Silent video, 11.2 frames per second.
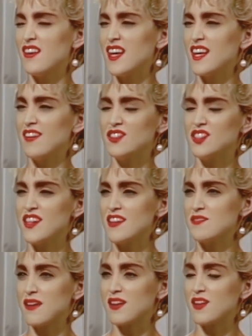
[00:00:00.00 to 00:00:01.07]
myself.
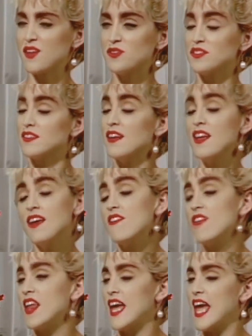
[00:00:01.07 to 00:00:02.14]
So I was
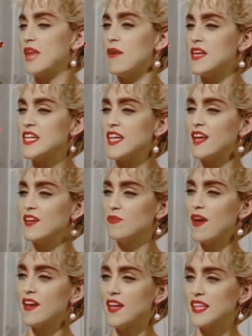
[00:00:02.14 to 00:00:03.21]
like, oh, I have to change my